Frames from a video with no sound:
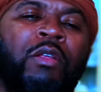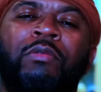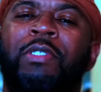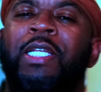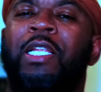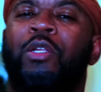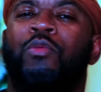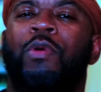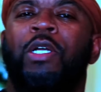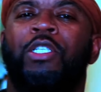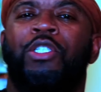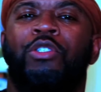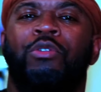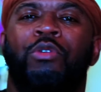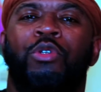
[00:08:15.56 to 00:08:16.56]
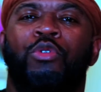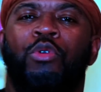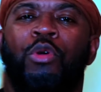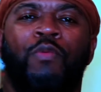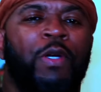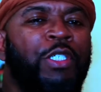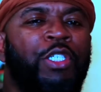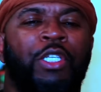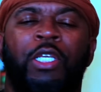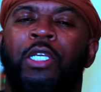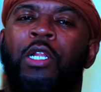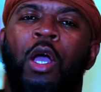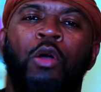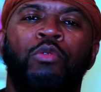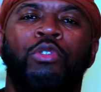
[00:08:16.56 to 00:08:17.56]
no telling what you'll do once you
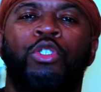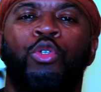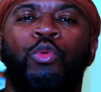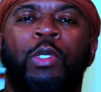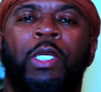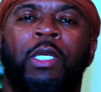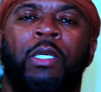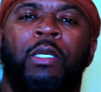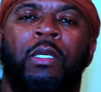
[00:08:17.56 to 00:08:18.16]
get hold to it.